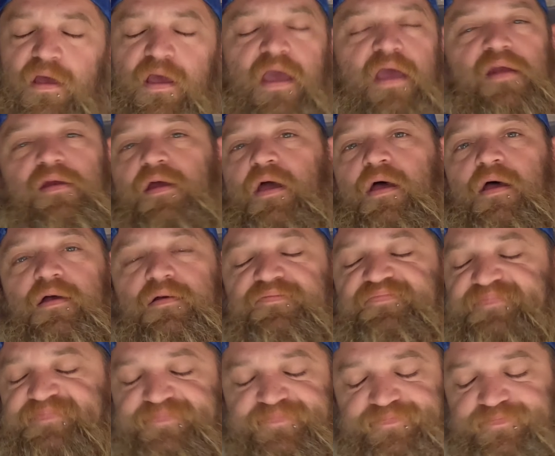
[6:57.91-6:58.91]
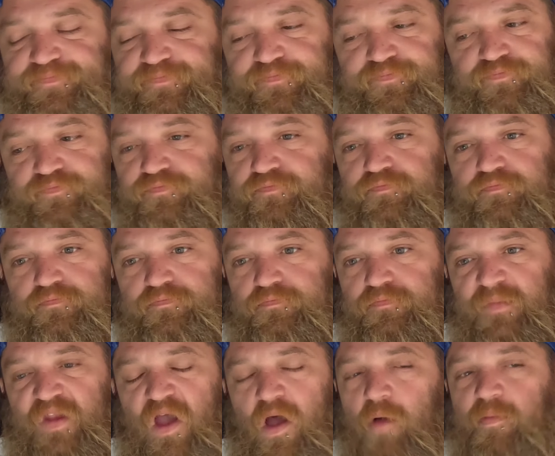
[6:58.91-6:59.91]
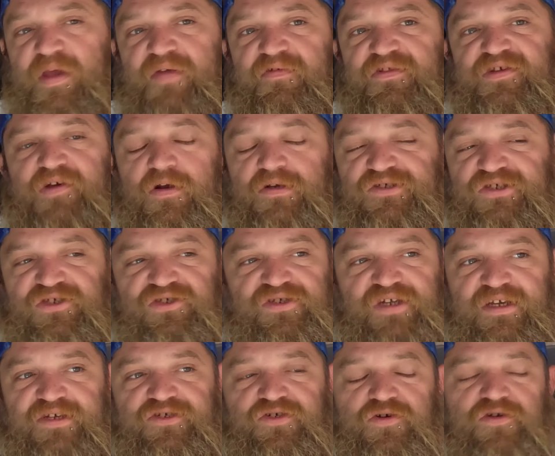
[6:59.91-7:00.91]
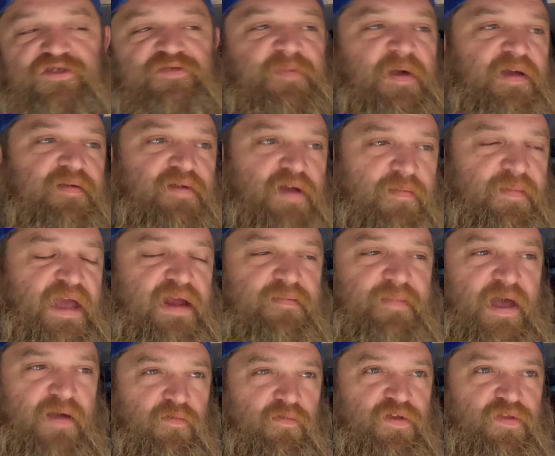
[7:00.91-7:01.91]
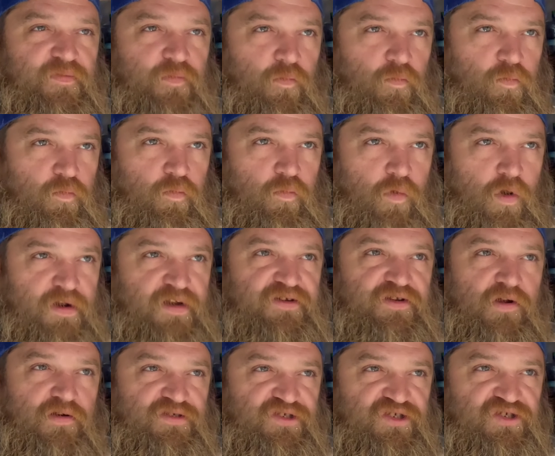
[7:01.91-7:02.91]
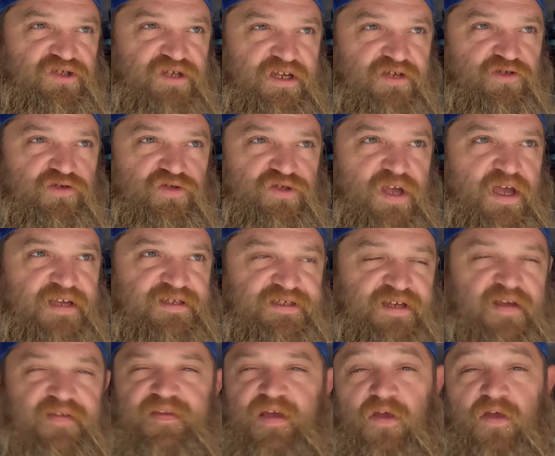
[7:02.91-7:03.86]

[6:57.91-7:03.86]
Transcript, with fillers: And uh, I'll meet with Darcy's teachers, but Amanda with one of Darcy's teachers last night.